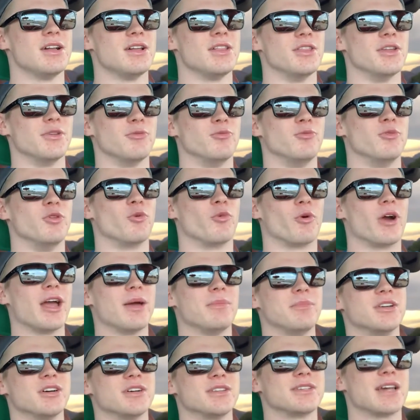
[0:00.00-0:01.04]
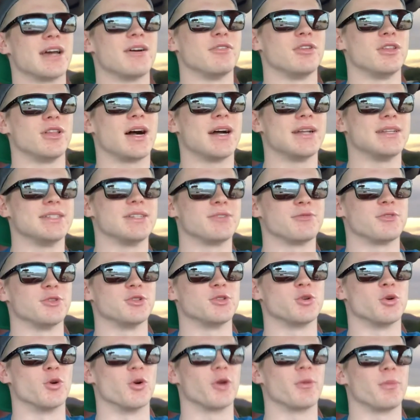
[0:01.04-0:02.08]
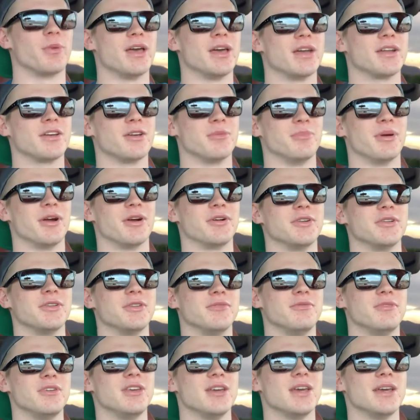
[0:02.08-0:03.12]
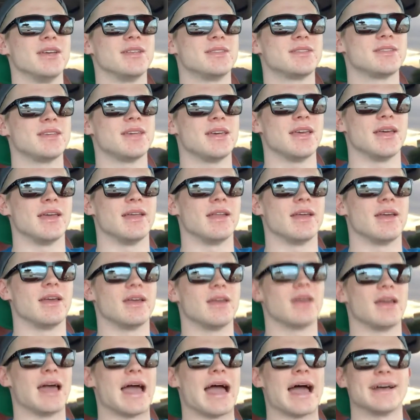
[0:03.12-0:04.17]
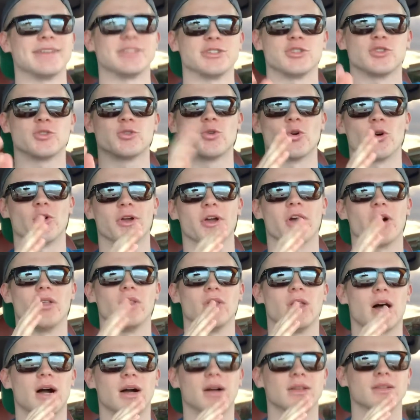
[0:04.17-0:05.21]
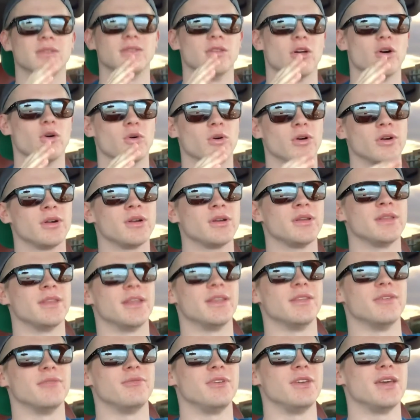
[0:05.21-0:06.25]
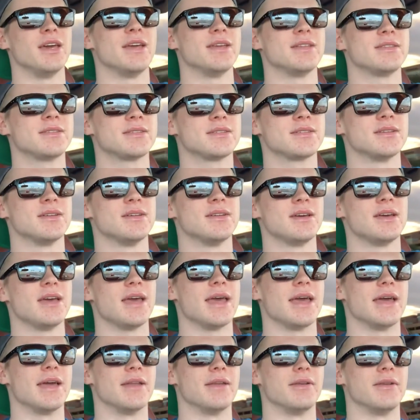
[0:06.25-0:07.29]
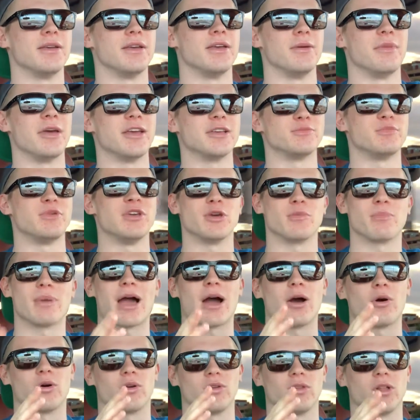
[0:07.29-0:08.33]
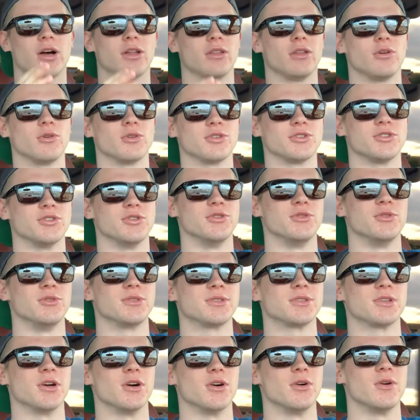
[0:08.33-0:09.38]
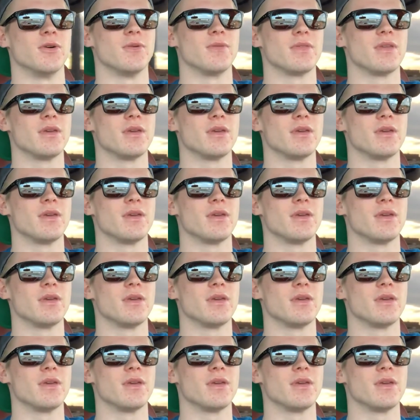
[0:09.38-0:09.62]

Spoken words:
the Ram does have a lot different torque band compared to the V8s. It has its torque a lot lower than the V8s, and it makes peak power a lot lower too. So